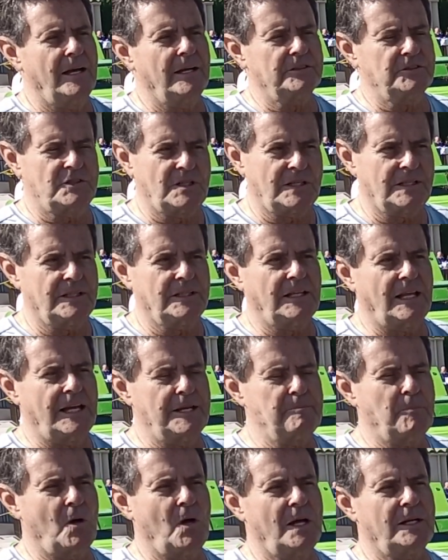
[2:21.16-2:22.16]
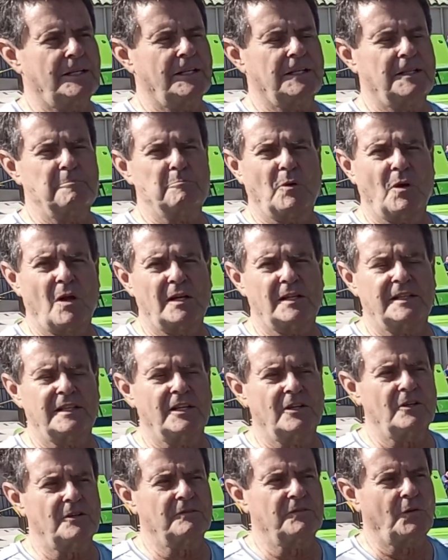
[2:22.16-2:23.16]
until I bought it and brought it
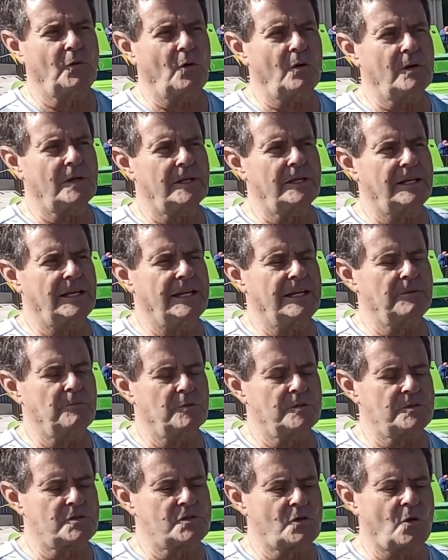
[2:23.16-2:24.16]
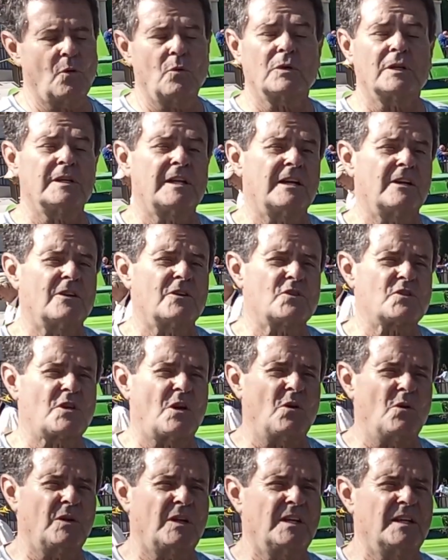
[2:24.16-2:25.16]
here to Florida, it was sold in
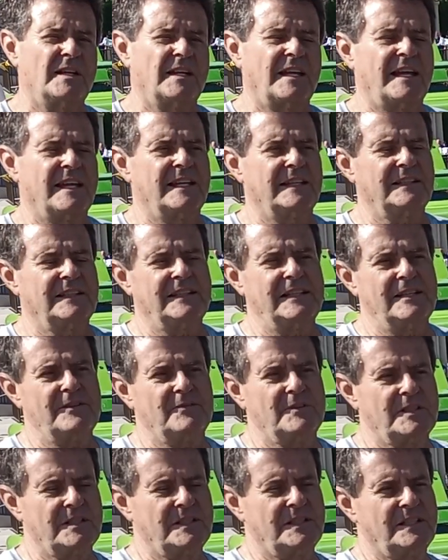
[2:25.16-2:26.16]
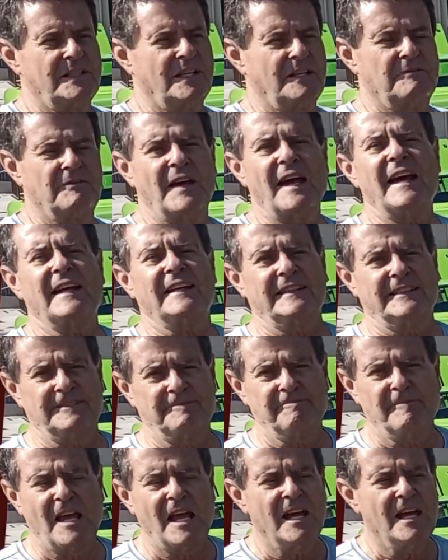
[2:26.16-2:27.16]
Arizona and lived in
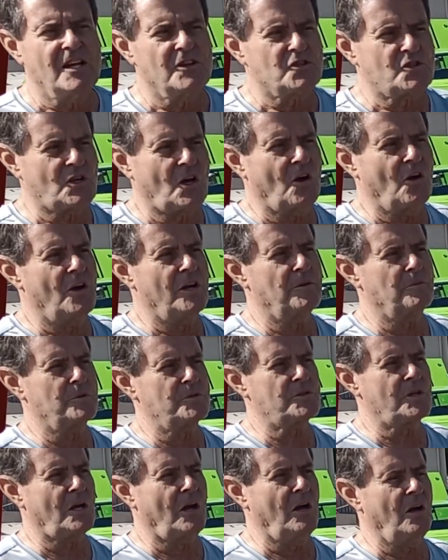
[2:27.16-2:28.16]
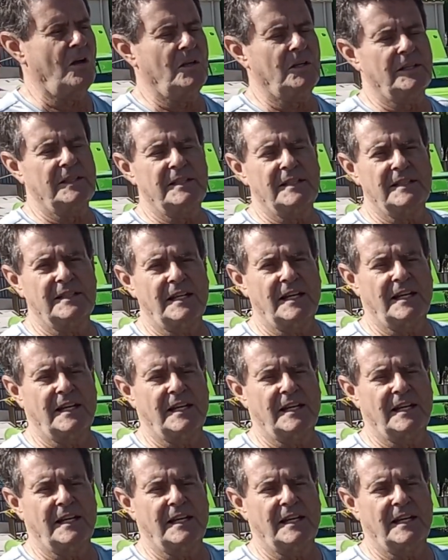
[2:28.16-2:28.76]
Nevada. So it was all in...